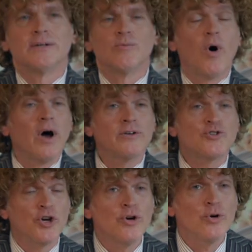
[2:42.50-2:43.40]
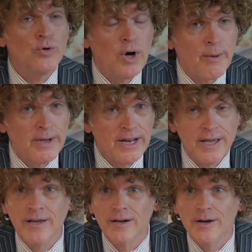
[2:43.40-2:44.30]
One. two. how
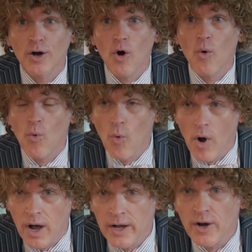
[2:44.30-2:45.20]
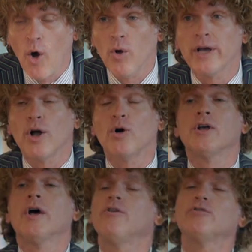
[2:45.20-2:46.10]
many one. one Holy Ghost
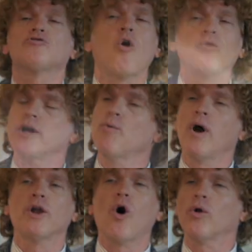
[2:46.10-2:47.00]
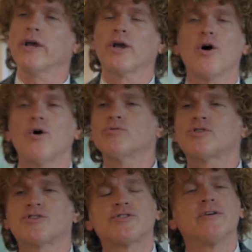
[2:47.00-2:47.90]
there's only one Holy
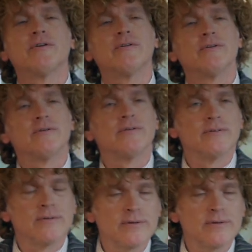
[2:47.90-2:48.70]
Ghost mm -hmm.